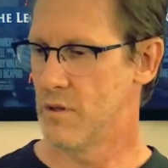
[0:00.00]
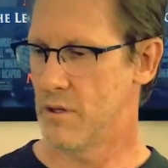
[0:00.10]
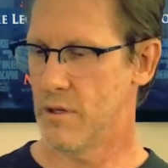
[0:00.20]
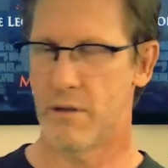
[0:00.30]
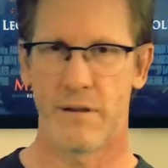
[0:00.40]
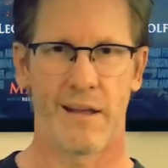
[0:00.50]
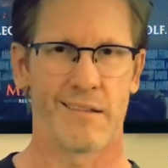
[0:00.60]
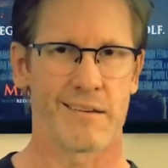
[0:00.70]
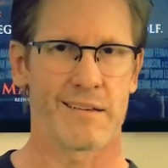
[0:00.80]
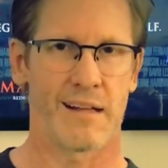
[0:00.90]

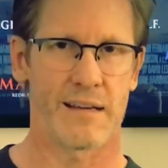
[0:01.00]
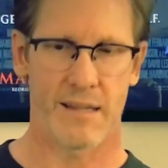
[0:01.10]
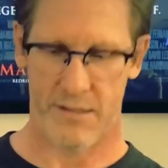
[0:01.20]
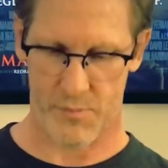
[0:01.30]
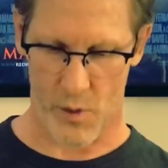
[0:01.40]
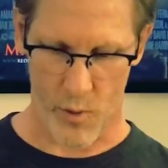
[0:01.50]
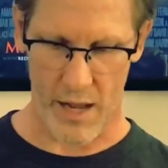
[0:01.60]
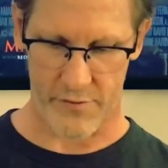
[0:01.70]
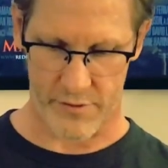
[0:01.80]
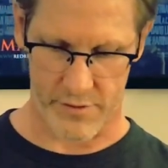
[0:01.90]
doesn't look like it's my
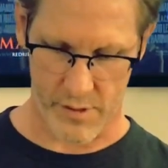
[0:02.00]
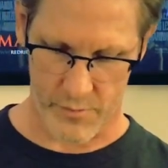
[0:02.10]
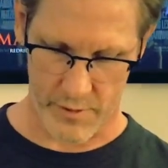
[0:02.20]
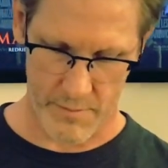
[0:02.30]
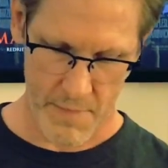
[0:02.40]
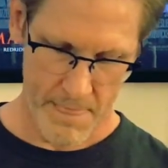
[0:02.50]
wife's or something.